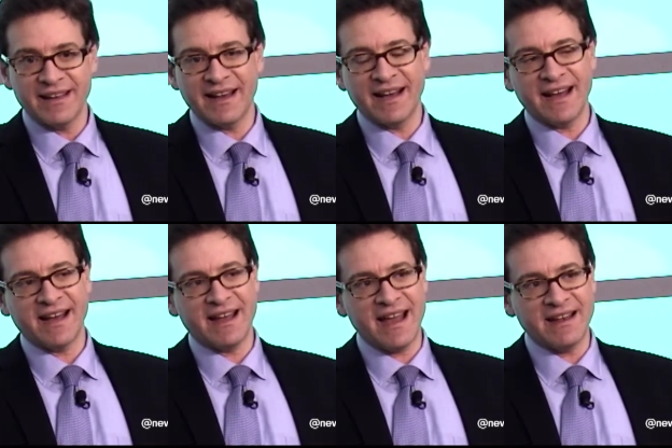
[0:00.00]

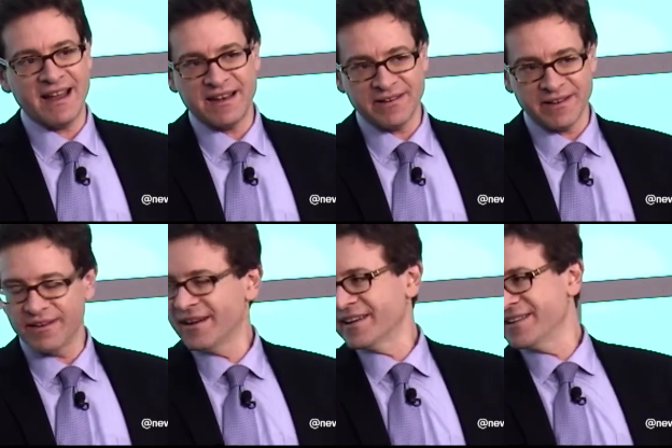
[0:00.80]
And you could
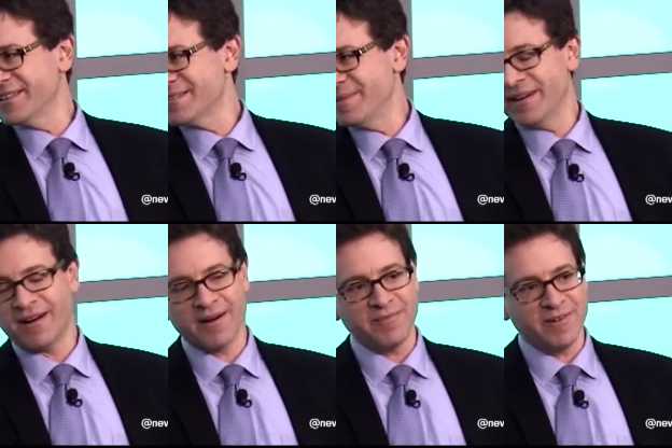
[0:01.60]
argue it's been
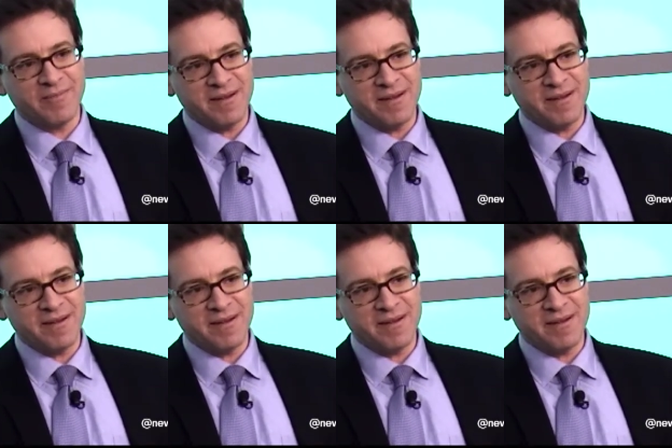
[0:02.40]
harmful.